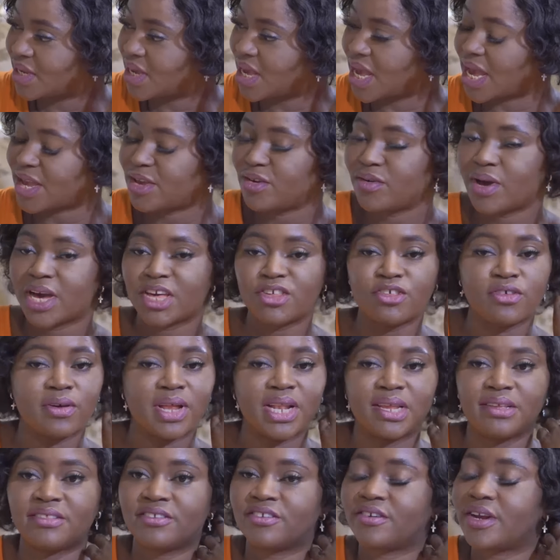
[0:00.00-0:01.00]
Are you
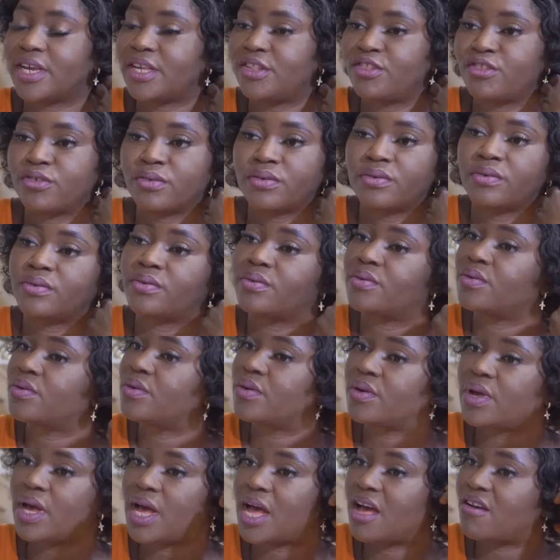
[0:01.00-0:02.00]
actually trying to
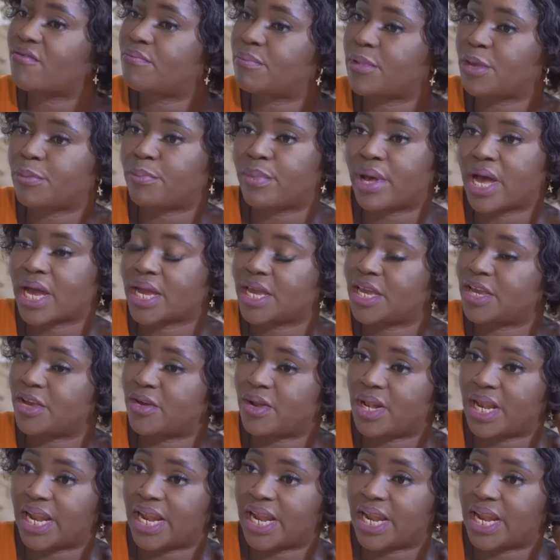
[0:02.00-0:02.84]
have me back in your